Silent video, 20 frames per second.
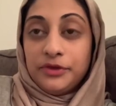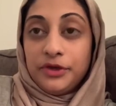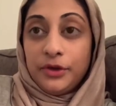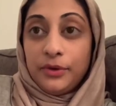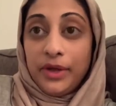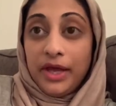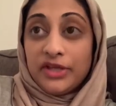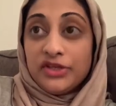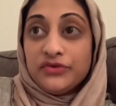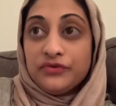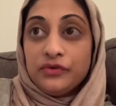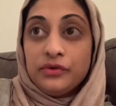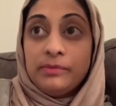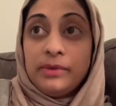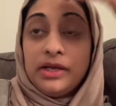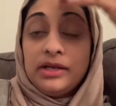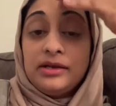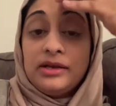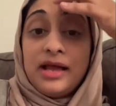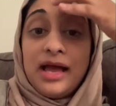guest room,
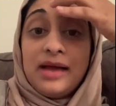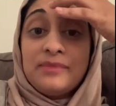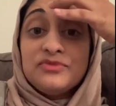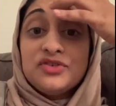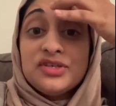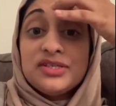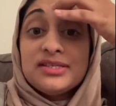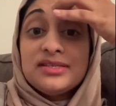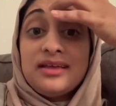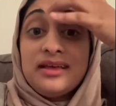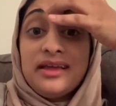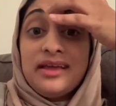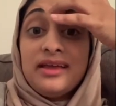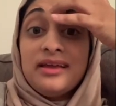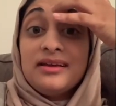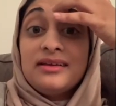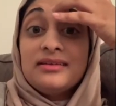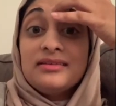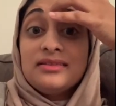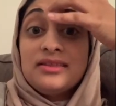and I'm just like,
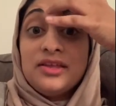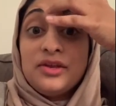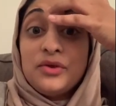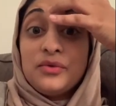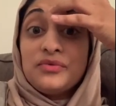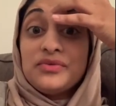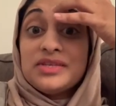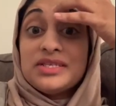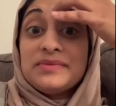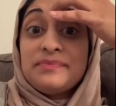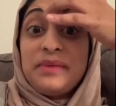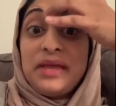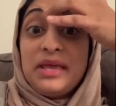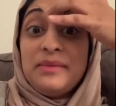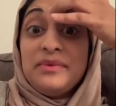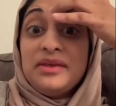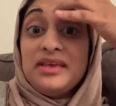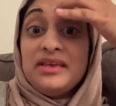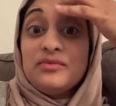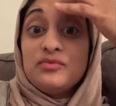this
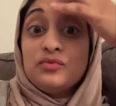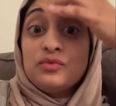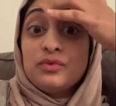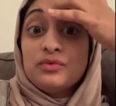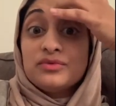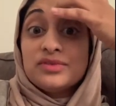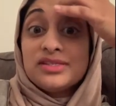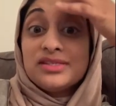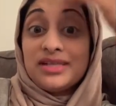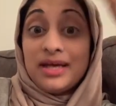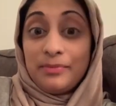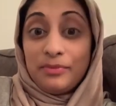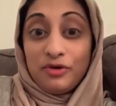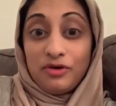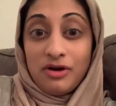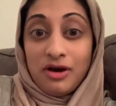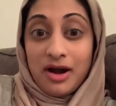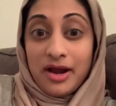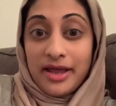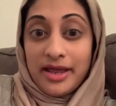baby won't stop
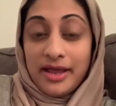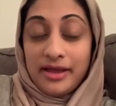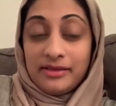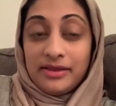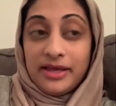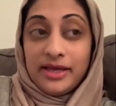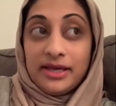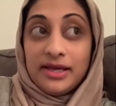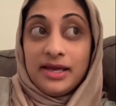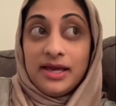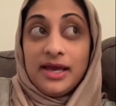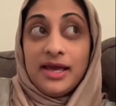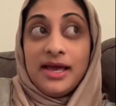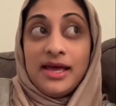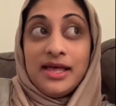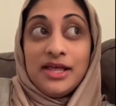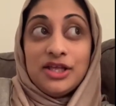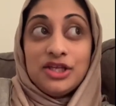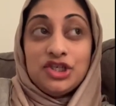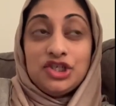crying. Like,
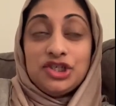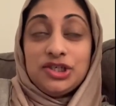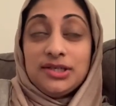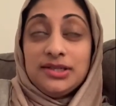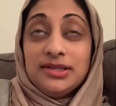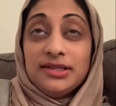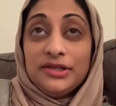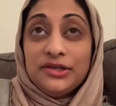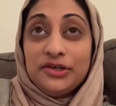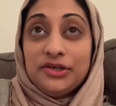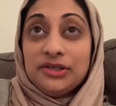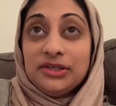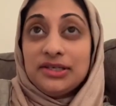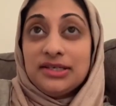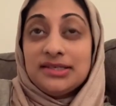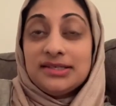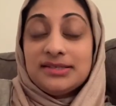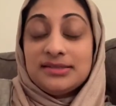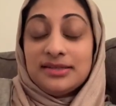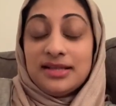she literally
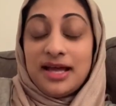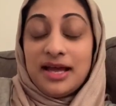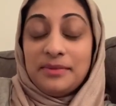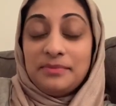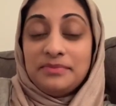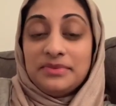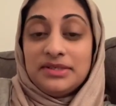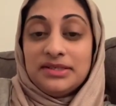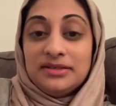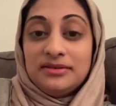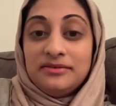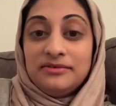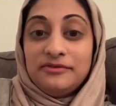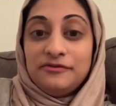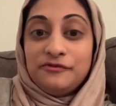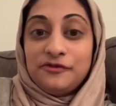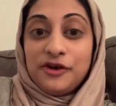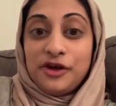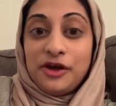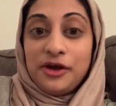slept
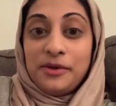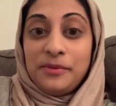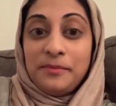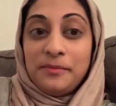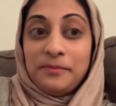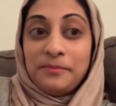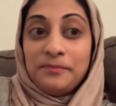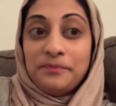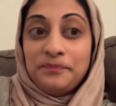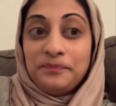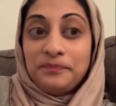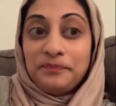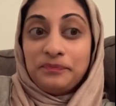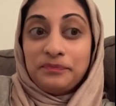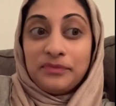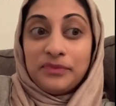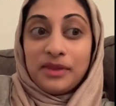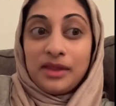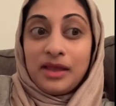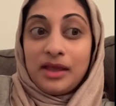from
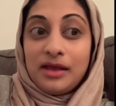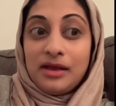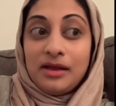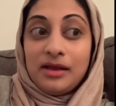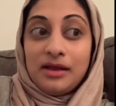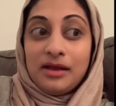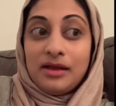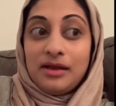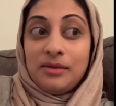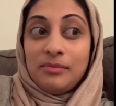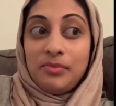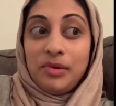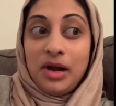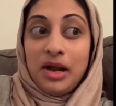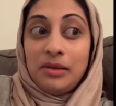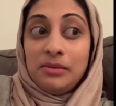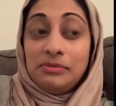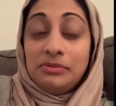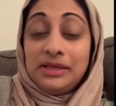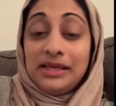
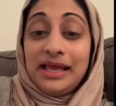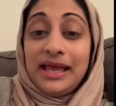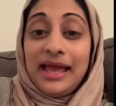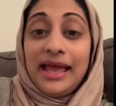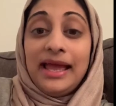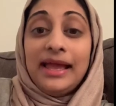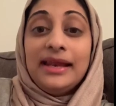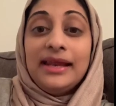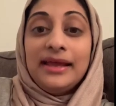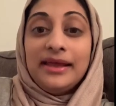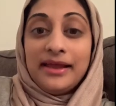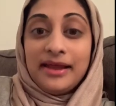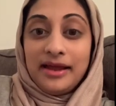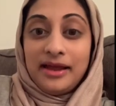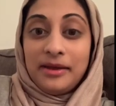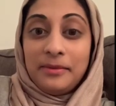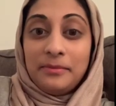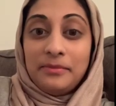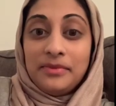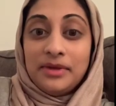probably 8
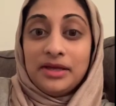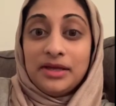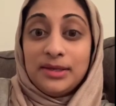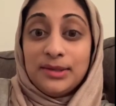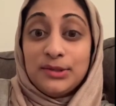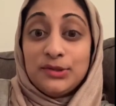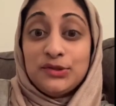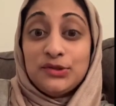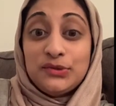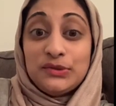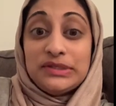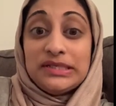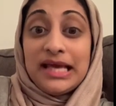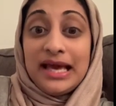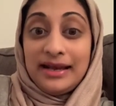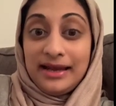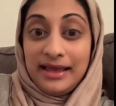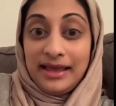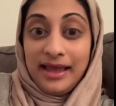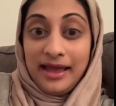a.m. to
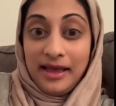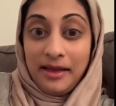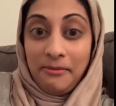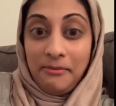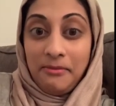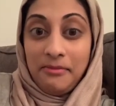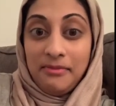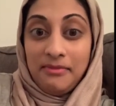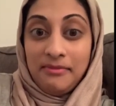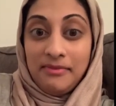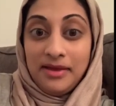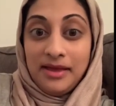10 a.m.